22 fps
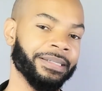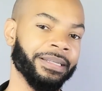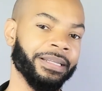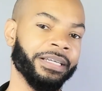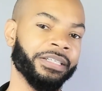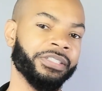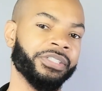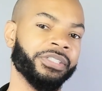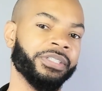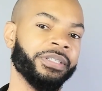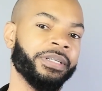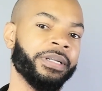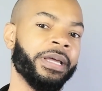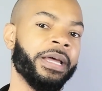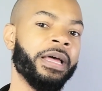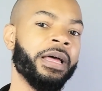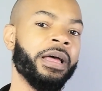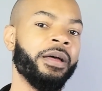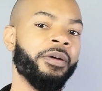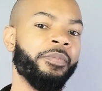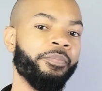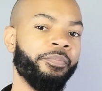selection
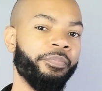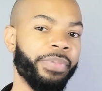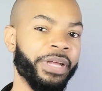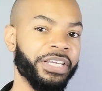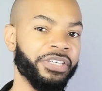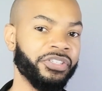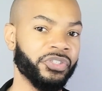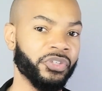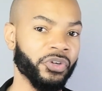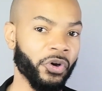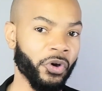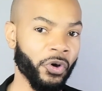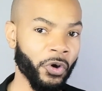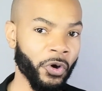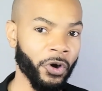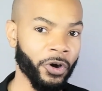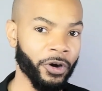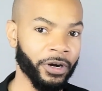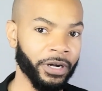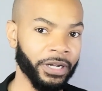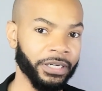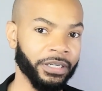based
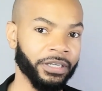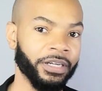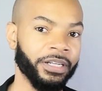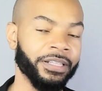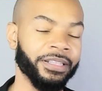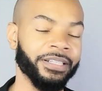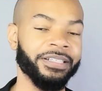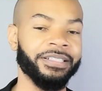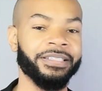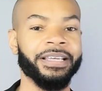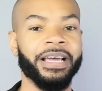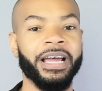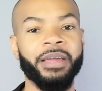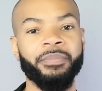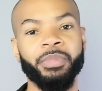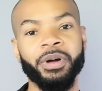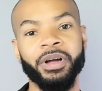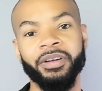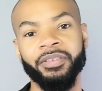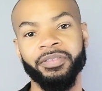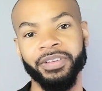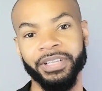on the
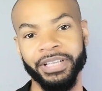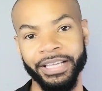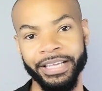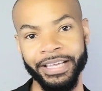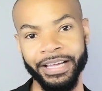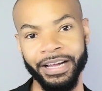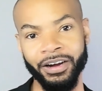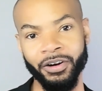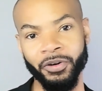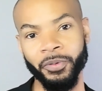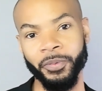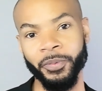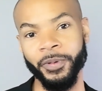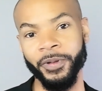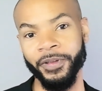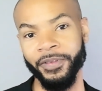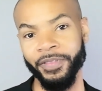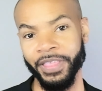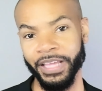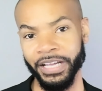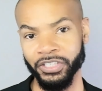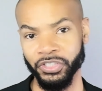type of layout
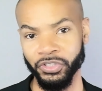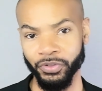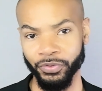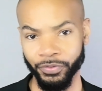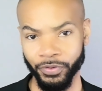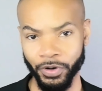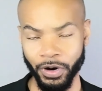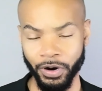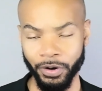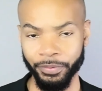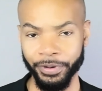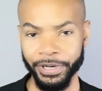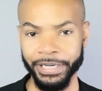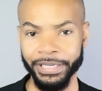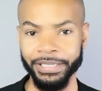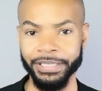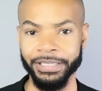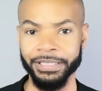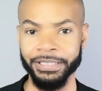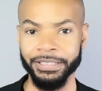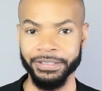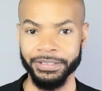that you've
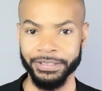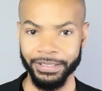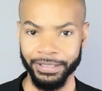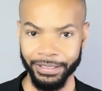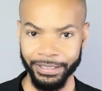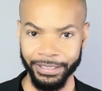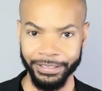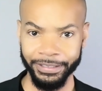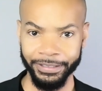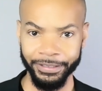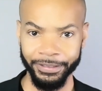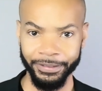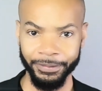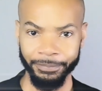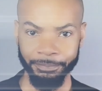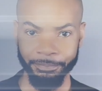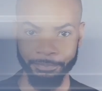already selected.